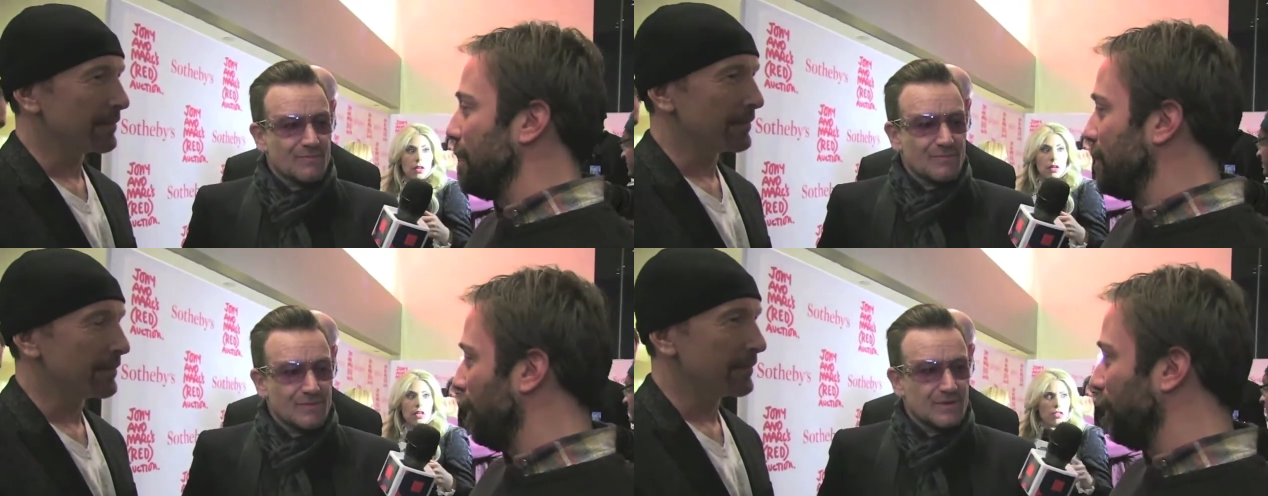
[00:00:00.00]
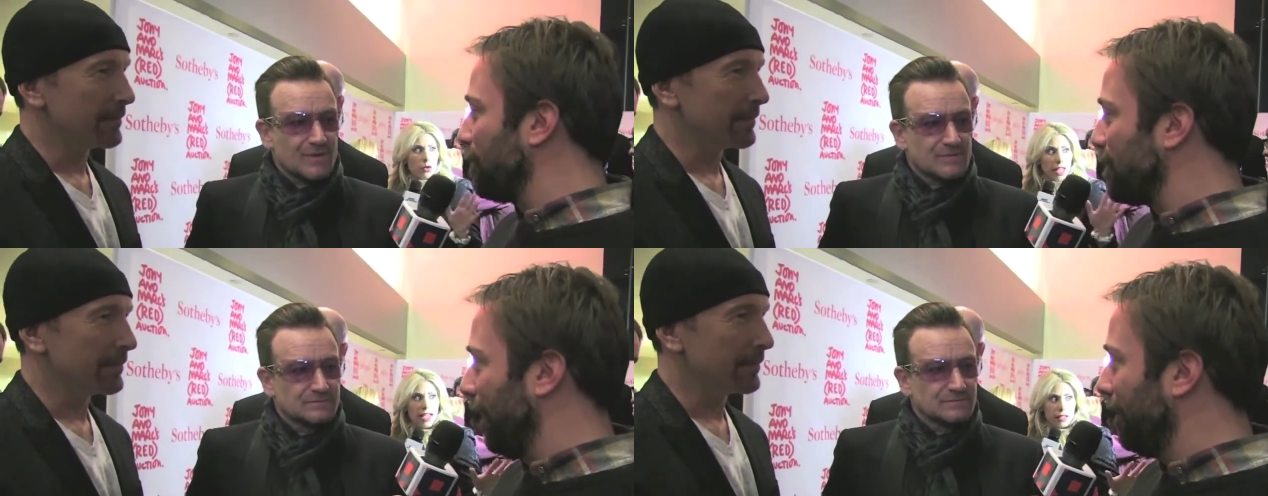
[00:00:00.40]

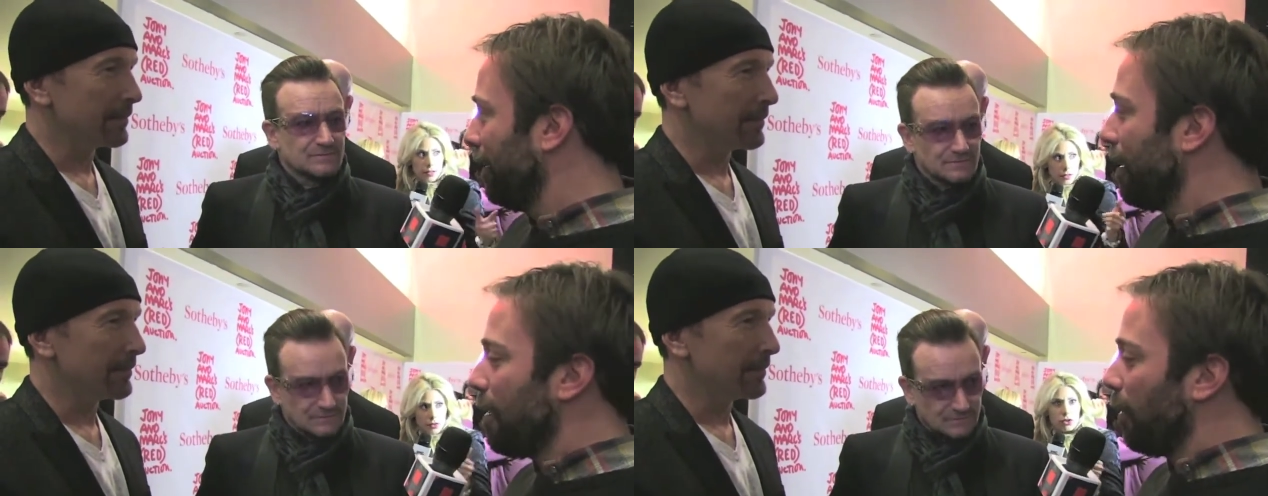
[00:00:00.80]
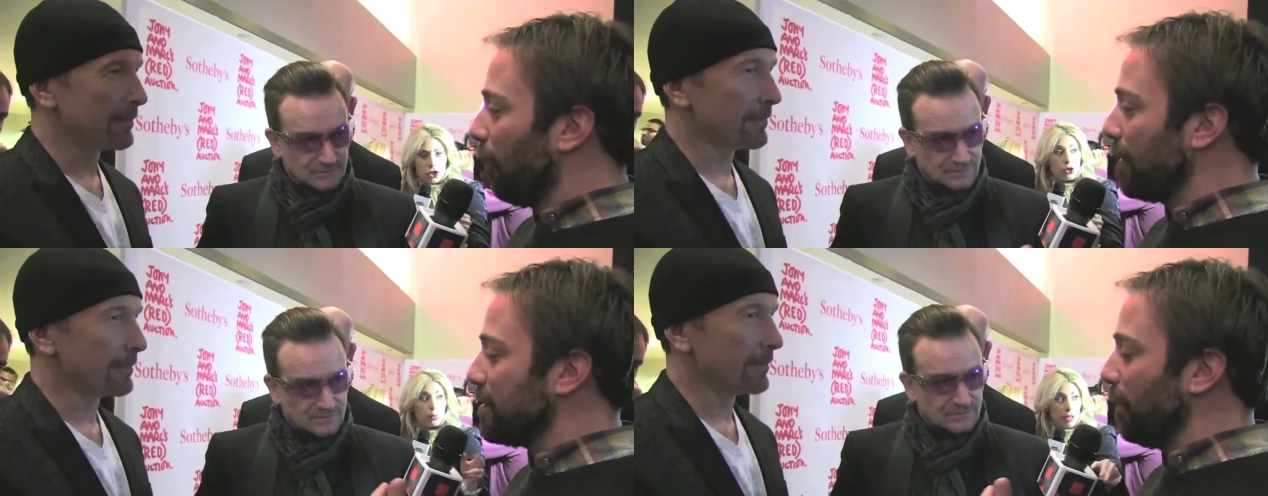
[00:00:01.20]
Speaker 1: misunderstood.
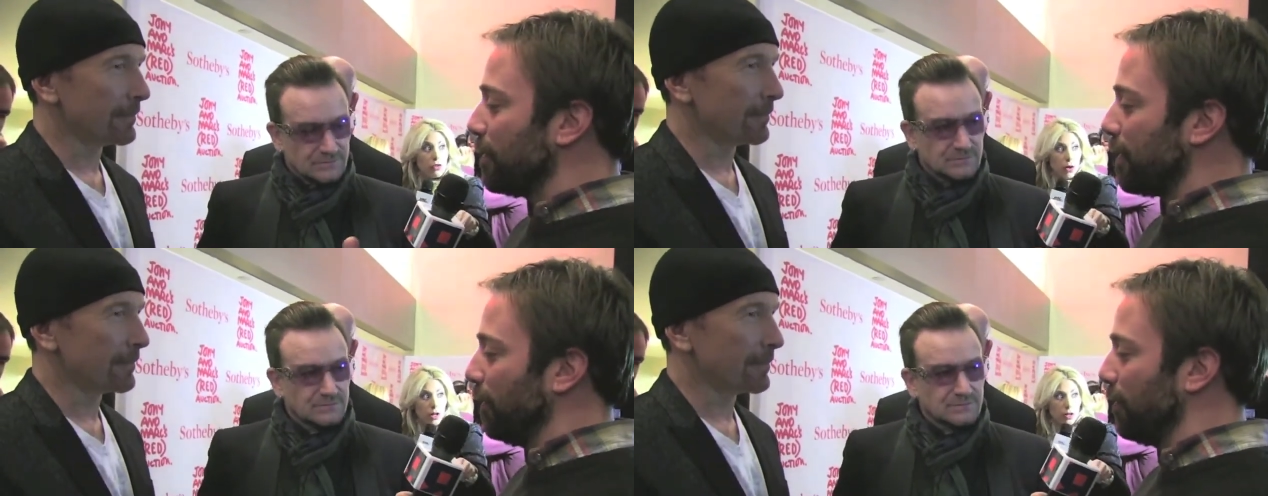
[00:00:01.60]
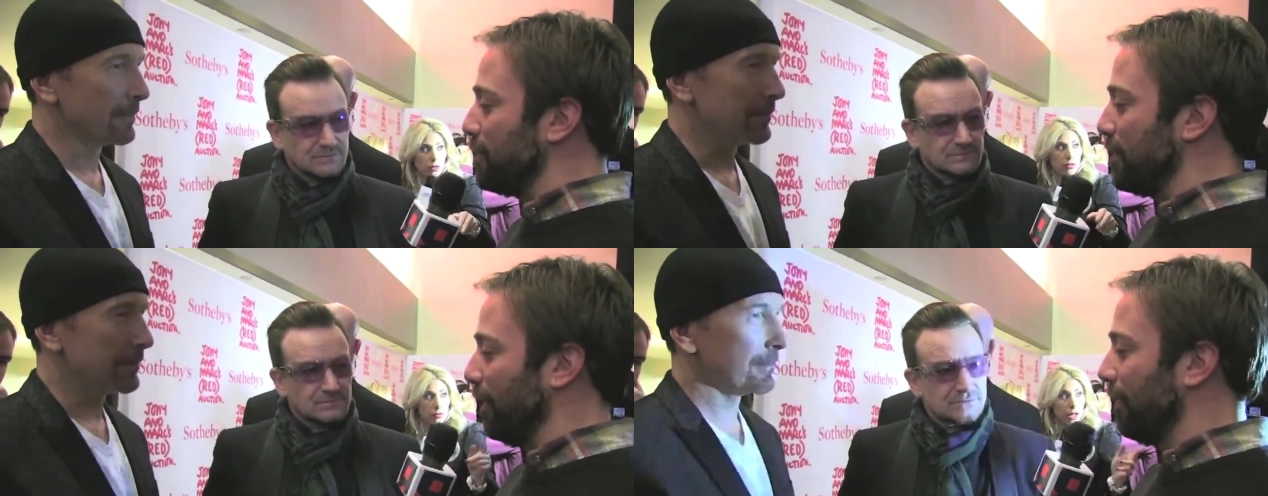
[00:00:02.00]
What's the most
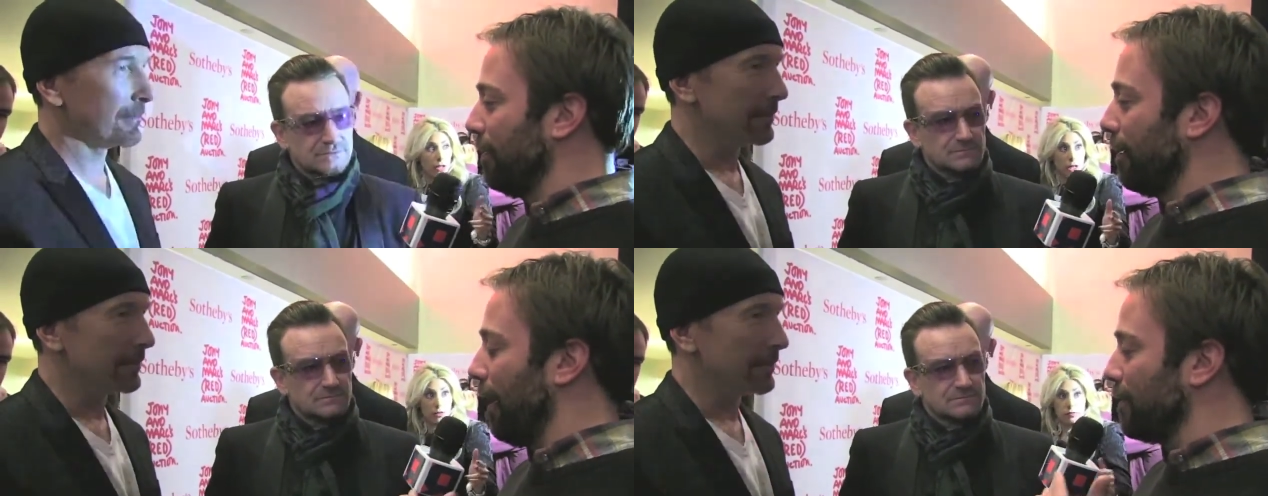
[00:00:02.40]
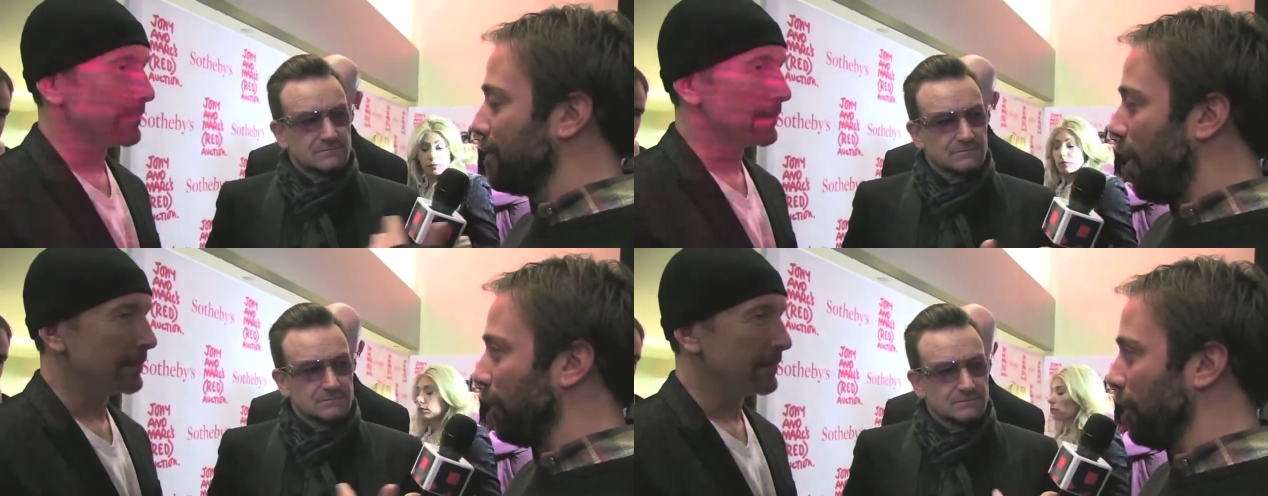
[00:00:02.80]
understood song